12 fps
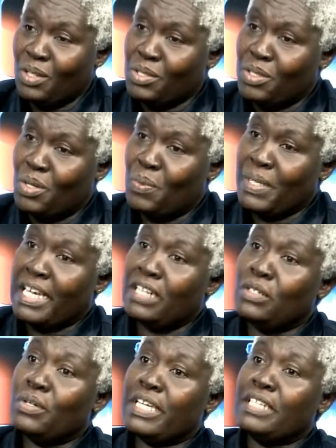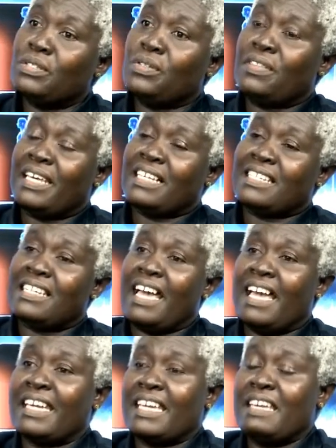Also, we can look into things
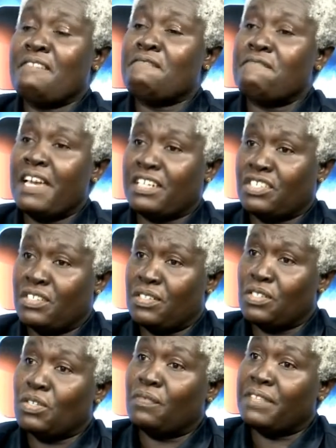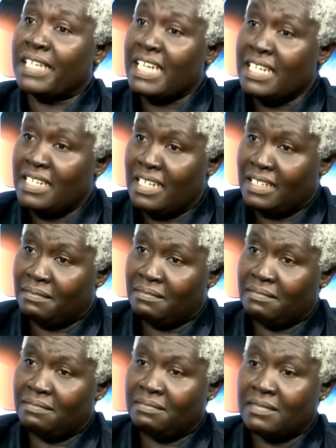like infections of the kidney.
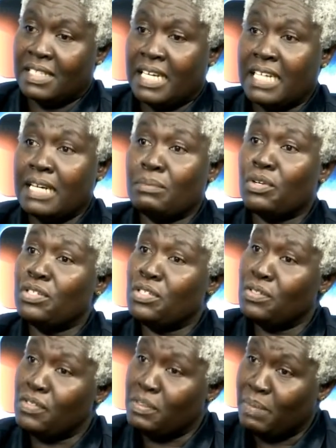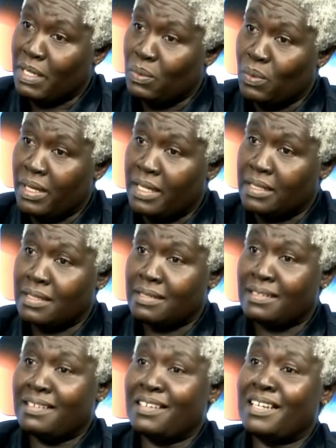And I'm going to use big
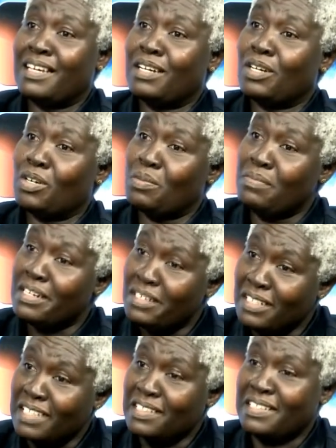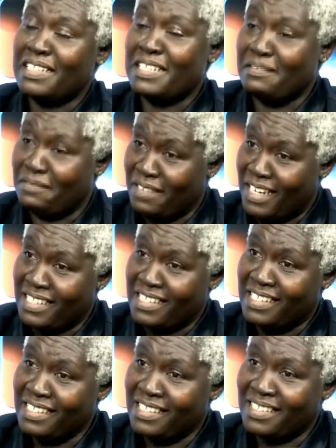words. Glomerular
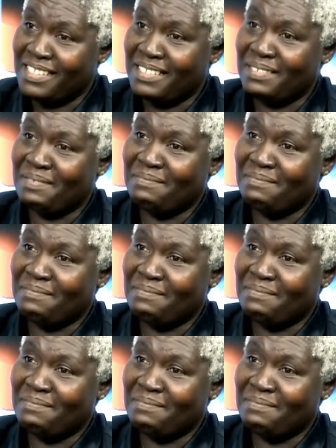nephritis,